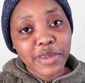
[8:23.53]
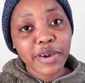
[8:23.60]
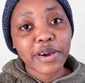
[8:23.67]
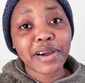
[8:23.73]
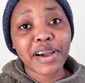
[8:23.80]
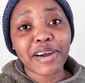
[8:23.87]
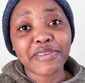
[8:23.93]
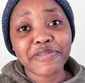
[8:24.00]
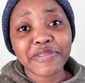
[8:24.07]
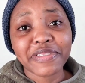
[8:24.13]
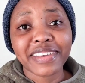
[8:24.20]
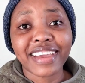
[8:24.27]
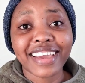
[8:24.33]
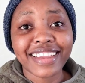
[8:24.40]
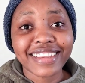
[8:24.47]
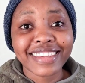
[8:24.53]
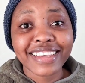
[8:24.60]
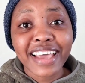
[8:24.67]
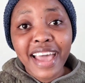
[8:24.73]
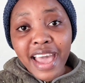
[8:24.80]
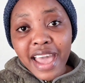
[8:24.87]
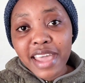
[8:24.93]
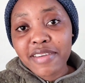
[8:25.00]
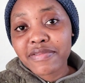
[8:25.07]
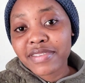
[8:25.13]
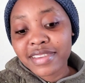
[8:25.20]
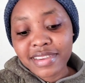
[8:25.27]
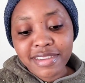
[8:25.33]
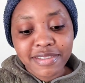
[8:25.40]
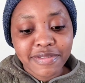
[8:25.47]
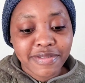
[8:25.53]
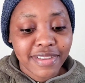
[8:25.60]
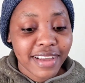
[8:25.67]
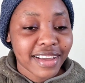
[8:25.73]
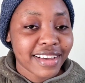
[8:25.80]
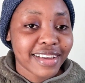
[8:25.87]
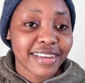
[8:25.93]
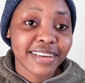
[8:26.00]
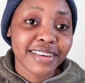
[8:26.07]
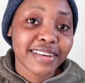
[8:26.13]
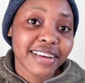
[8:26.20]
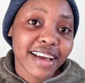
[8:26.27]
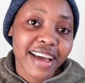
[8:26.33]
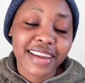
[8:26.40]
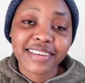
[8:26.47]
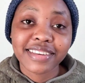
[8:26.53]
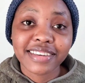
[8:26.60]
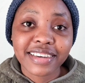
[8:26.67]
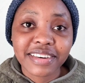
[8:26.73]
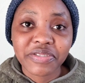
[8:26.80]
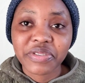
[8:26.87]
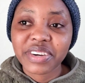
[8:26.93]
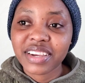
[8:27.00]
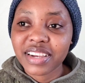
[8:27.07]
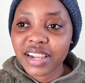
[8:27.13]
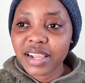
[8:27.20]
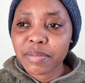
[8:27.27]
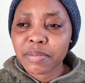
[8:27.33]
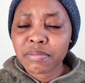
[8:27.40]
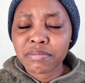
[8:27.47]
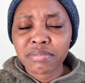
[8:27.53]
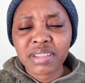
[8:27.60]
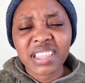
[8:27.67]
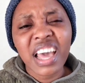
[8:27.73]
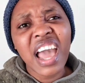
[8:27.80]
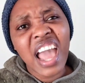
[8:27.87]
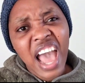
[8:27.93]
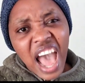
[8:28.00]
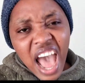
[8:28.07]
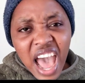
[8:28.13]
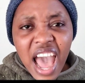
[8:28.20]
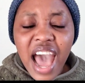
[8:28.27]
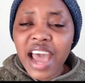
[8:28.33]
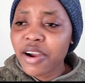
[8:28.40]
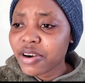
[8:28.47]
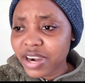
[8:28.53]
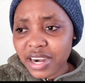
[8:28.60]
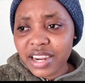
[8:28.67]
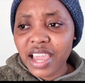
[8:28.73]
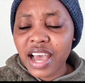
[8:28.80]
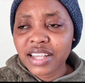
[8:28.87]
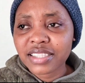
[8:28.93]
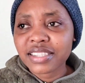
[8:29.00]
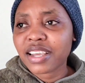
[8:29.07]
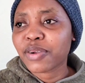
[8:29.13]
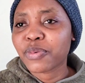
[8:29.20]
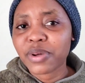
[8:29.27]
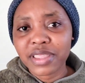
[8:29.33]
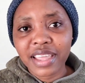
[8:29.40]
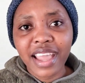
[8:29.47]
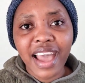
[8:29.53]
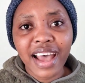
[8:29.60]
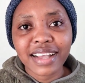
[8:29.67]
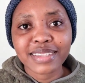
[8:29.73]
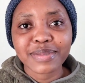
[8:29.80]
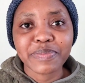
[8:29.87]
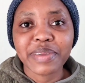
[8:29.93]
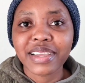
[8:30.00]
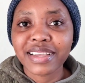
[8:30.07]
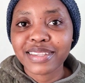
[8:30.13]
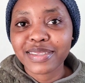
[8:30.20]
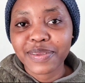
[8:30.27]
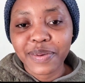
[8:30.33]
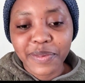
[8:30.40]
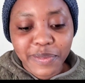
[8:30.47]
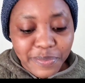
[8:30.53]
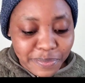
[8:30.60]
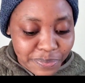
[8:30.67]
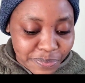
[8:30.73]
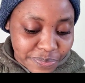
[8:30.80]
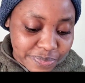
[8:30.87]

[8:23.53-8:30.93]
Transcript: You're confident, even if like I didn't really. But yeah, I already answered what they asked me. So,